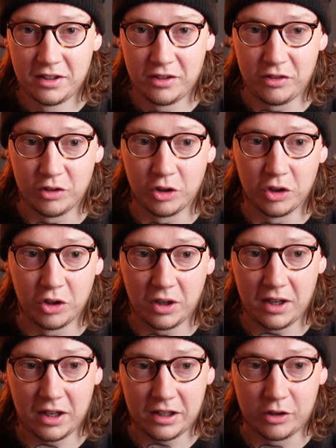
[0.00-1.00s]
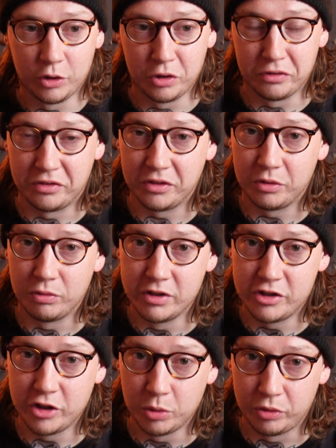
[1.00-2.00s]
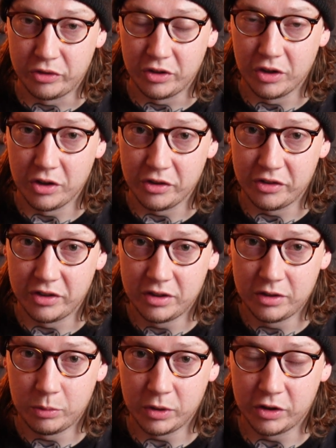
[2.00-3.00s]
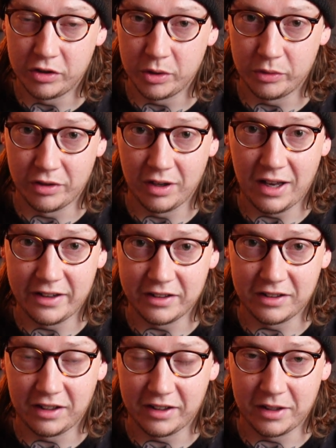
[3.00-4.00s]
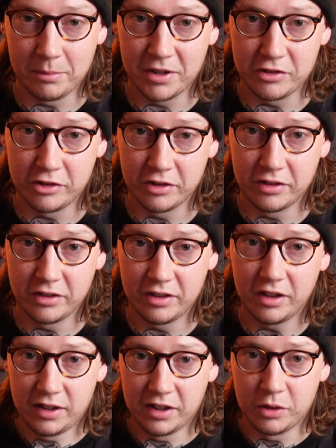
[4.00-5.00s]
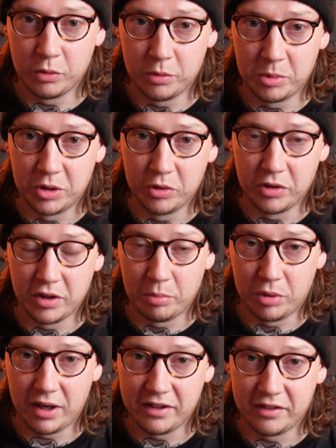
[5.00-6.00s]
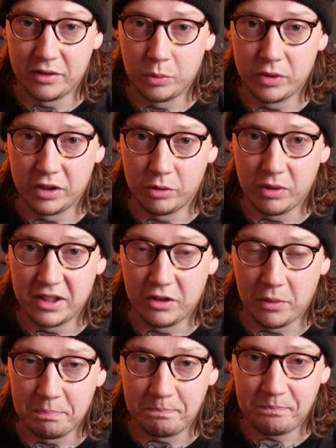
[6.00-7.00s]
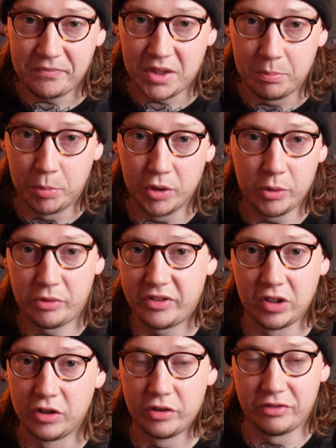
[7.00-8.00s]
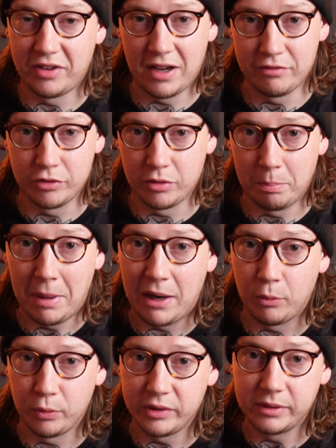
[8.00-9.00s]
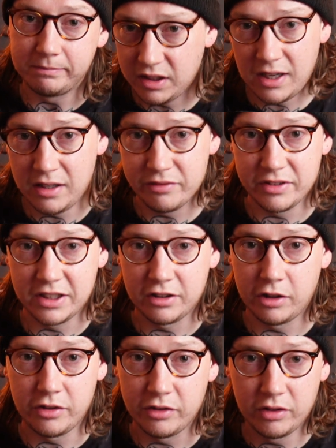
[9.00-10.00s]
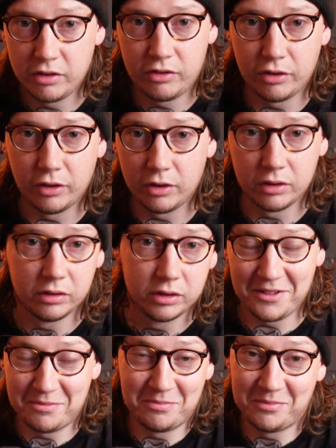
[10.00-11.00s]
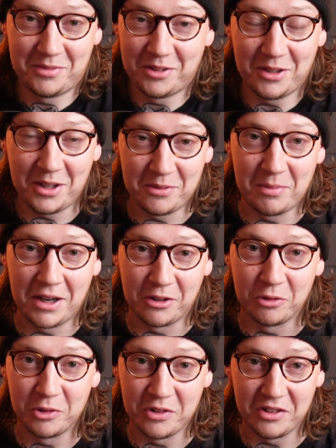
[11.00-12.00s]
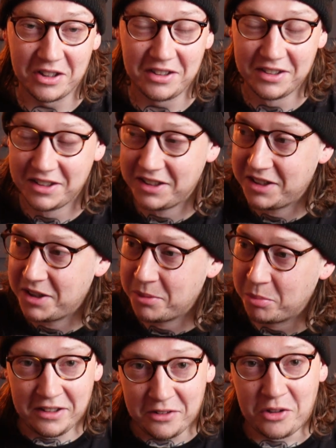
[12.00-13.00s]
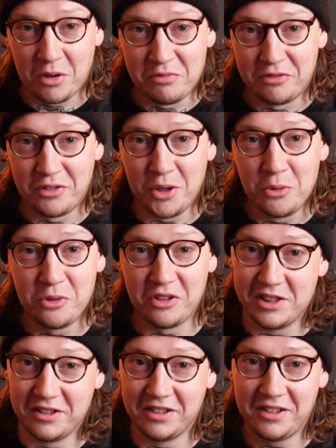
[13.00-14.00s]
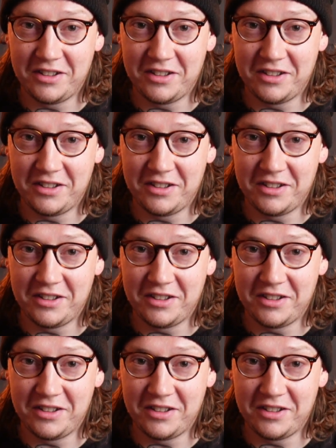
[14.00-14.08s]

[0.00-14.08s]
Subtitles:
So I could have reduced those. We could use the Laddick like I mentioned, and then it would have been under the price that we'd agreed on. But it was still under £500, and I live in England, so that's my currency. And it's confusing.